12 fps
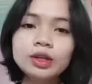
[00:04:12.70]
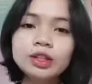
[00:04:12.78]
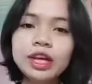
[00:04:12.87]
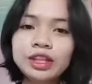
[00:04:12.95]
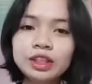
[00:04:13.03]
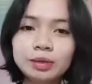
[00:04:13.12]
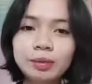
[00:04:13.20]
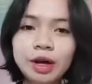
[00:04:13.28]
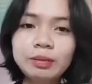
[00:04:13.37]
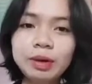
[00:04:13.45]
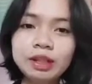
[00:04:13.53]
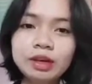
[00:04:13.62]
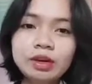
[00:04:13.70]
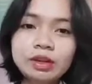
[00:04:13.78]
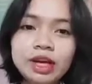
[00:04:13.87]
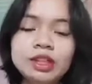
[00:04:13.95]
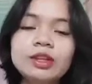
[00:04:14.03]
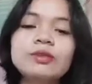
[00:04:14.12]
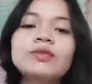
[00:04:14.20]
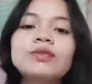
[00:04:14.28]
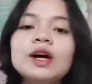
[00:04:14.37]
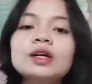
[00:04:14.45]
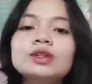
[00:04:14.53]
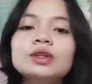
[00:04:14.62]
Cognitive and metacognitive
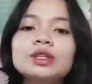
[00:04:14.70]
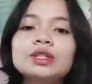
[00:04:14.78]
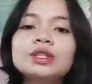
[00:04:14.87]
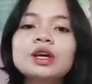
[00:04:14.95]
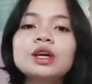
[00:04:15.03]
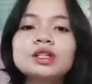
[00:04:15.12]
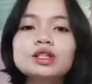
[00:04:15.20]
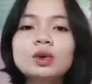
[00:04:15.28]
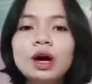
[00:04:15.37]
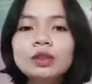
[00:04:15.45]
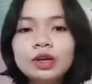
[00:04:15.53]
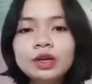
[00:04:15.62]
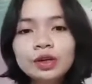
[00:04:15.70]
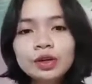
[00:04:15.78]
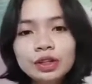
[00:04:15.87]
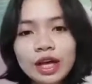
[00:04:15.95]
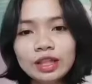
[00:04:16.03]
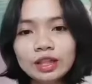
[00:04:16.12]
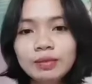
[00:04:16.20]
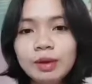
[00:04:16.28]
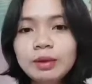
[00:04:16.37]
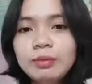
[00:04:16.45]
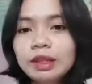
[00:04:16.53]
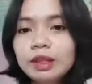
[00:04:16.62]
factors. So, under cognitive
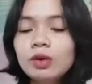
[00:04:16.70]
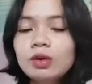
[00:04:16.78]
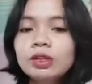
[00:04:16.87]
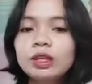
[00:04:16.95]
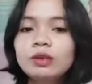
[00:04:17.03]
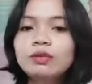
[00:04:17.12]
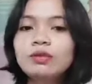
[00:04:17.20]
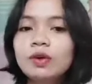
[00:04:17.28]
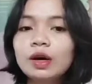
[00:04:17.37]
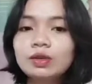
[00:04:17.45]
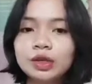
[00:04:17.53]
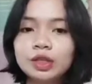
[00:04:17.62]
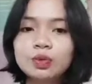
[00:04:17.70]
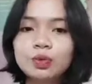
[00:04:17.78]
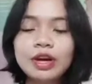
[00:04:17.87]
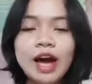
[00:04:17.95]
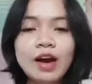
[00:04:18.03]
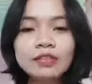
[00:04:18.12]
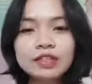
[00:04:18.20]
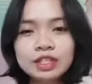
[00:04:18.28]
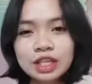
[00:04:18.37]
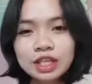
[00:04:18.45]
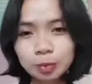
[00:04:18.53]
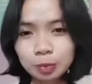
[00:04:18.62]
and metacognitive factors, we have
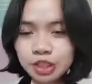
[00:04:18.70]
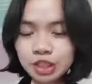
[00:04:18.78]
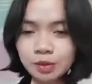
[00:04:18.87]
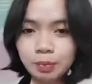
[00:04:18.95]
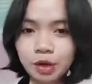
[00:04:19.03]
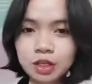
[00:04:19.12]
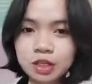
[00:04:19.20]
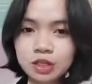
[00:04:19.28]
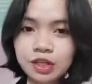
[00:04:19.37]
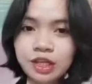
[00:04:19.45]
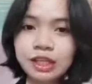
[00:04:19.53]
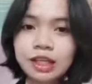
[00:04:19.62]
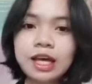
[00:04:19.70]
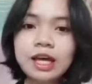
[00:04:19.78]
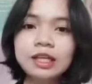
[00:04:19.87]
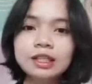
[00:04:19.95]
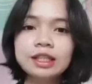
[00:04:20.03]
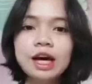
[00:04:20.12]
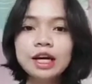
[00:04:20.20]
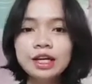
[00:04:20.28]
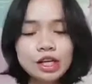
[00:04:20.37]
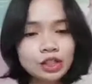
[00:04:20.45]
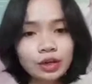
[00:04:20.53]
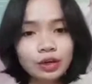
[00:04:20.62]
6 principles on it. The
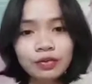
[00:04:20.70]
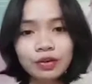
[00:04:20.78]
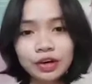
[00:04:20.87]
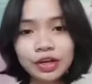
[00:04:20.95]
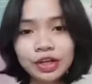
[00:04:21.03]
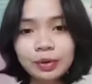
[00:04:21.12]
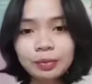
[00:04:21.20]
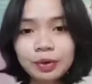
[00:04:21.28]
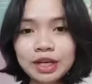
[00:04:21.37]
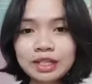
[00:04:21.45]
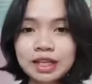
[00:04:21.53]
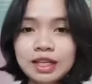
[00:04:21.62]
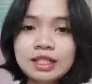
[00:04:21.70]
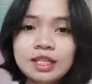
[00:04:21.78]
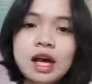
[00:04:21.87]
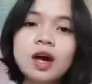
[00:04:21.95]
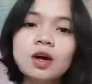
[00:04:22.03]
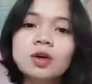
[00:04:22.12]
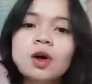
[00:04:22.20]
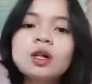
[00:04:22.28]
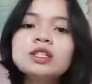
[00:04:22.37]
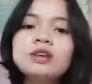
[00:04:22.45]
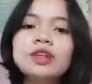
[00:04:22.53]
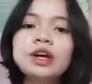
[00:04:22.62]
nature of learning process,
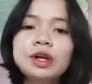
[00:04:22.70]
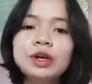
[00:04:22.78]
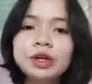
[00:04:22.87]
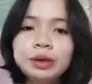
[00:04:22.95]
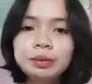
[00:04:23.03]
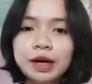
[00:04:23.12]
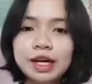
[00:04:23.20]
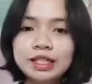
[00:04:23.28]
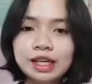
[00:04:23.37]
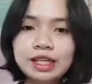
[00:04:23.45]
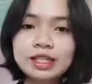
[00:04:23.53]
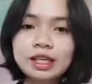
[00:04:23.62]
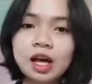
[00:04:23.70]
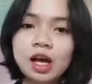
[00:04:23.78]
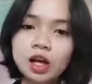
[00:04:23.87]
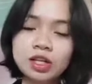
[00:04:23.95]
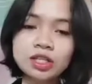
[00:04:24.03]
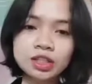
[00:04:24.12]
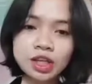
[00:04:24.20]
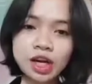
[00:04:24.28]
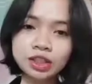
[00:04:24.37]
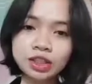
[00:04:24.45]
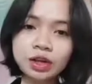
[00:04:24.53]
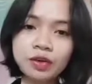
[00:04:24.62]
goals of the learning process,
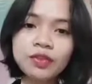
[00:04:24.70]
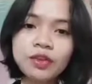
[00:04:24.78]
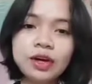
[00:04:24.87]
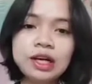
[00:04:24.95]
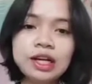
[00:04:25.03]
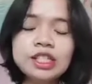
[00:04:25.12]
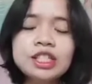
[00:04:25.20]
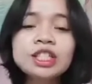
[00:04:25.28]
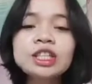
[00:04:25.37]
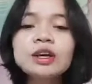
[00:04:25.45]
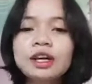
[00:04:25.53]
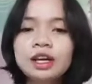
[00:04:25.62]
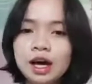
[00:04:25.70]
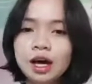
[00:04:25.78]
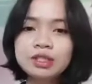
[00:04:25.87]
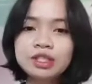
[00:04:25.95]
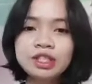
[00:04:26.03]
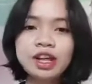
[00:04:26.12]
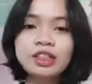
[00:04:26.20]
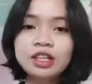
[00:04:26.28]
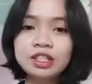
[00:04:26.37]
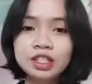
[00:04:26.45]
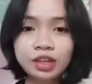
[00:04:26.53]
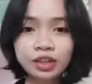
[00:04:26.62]
construction of knowledge,
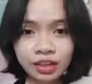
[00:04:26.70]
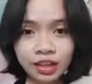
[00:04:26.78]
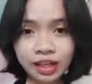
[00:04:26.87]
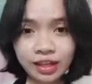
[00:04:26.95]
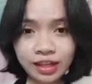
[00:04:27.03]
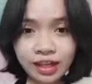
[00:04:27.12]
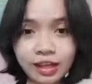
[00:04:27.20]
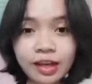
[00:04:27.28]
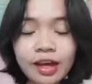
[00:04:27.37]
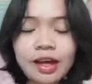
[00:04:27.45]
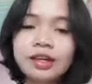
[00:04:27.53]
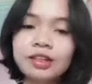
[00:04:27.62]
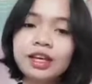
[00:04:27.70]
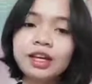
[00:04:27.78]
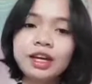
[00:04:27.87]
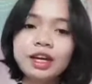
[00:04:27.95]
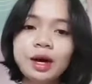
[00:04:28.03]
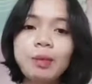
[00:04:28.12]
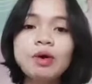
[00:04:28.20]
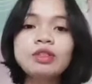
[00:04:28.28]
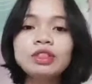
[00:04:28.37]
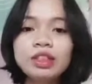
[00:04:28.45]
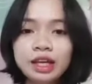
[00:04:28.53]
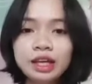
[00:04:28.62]
strategic thinking, thinking
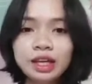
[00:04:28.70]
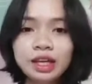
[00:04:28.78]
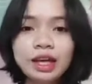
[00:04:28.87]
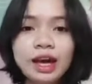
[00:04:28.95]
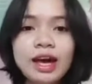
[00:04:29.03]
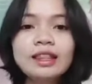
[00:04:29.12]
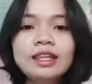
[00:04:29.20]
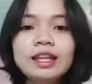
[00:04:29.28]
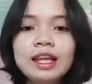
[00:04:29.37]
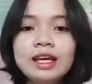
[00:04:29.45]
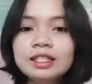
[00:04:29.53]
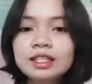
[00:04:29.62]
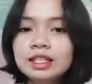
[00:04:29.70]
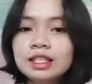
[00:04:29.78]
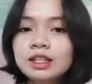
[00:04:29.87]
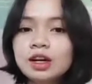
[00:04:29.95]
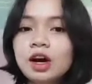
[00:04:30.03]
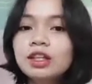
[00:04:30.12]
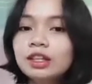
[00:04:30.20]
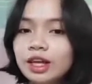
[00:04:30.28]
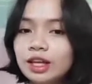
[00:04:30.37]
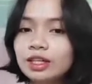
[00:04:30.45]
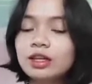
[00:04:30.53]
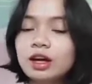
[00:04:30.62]
about thinking, and the last is
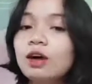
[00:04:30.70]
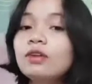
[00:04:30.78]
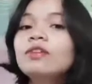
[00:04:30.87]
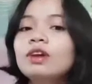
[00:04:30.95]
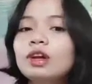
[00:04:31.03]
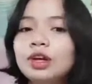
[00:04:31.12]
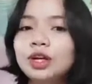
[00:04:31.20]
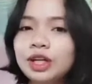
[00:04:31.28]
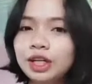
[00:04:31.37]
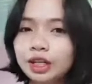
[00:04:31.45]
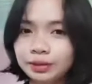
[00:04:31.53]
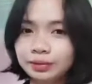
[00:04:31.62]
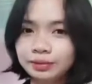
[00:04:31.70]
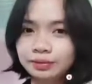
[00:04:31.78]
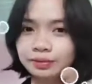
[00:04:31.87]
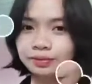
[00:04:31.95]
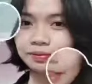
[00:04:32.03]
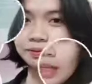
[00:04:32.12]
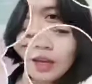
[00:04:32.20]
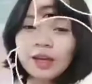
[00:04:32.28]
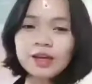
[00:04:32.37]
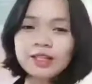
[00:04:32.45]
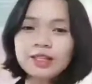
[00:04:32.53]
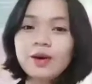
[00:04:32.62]
context of learning.
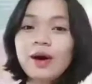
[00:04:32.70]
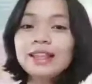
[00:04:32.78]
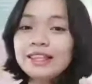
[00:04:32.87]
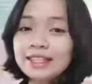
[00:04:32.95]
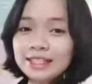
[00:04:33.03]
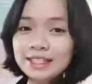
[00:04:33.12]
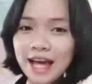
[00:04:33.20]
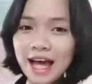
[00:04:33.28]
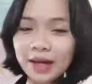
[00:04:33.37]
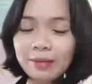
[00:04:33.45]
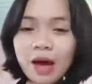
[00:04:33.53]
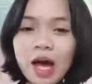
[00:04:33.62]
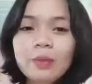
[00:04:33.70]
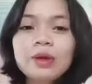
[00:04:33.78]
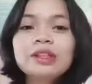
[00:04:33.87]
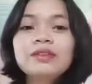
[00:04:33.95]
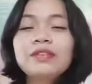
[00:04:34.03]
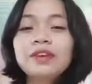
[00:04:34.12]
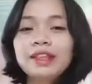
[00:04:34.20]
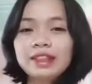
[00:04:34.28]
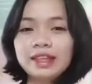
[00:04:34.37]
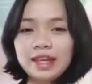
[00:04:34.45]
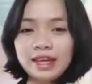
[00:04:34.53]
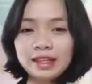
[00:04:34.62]
So at this time, I will
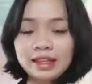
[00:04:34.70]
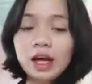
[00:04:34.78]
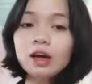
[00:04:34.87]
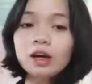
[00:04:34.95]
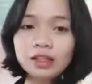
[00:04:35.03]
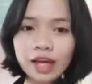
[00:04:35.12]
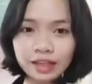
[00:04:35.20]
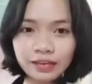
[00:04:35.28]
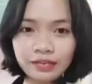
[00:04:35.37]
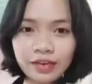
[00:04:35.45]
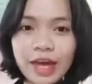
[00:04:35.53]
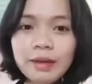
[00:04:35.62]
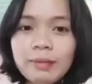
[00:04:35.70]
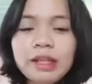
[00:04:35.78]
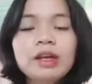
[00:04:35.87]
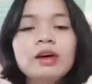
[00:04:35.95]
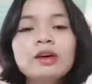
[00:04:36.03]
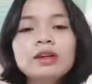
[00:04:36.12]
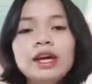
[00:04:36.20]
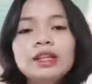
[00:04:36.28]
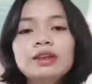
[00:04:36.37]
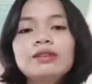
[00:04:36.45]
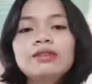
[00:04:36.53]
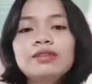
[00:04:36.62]
differentiate the cognitive and
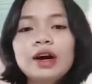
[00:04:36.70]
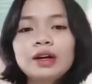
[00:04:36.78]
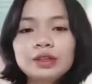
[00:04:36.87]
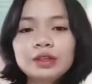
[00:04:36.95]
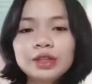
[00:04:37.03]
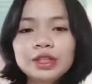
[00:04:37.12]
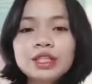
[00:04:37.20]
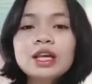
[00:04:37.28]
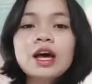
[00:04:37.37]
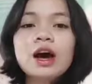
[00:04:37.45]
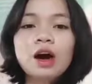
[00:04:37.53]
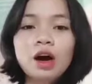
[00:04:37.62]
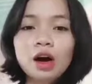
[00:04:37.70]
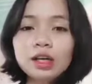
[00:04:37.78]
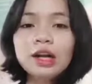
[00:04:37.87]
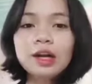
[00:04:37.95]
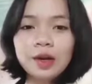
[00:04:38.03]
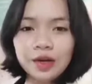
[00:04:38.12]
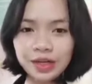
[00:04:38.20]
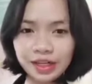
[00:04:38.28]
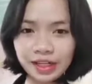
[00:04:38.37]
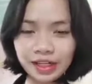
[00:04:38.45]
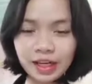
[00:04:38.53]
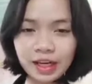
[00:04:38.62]
metacognitive factors on
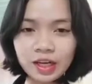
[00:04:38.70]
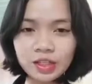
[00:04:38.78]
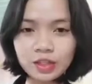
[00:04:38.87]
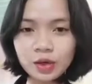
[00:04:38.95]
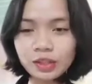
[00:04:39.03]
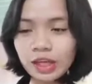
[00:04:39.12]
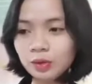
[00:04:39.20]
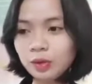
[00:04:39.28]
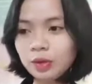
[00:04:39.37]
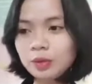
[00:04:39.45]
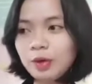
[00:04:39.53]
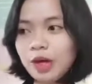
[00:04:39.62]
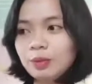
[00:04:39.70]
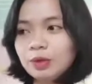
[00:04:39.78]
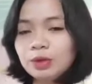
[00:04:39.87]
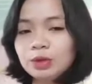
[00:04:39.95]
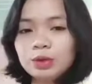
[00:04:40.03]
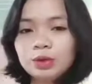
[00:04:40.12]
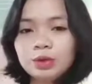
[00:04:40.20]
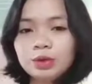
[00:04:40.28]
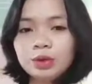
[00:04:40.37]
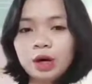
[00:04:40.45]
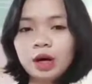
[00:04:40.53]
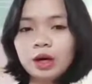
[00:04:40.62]
learning so that we will be able
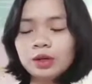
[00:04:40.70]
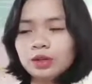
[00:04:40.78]
to